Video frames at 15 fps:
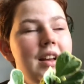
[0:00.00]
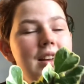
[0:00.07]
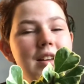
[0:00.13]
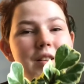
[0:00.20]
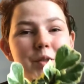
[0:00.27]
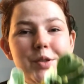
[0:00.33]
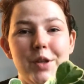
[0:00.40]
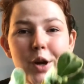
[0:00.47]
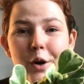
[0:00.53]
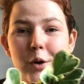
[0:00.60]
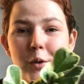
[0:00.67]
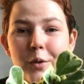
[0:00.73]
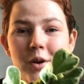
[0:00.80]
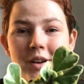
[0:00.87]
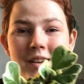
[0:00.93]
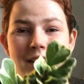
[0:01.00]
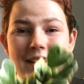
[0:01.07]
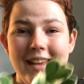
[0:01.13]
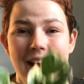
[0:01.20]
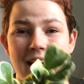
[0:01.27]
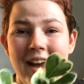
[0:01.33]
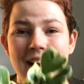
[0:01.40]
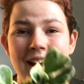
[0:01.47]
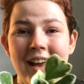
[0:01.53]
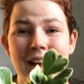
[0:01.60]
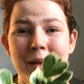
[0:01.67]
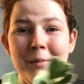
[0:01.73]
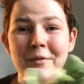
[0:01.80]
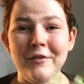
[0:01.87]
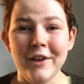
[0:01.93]
So yeah,
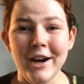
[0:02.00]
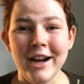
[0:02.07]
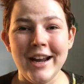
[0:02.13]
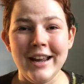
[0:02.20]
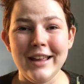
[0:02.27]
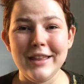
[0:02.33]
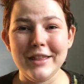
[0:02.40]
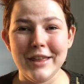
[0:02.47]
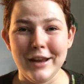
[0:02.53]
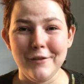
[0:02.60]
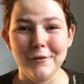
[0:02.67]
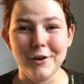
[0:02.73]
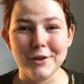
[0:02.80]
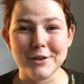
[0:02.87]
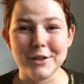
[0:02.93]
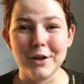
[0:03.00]
I'm very thankful to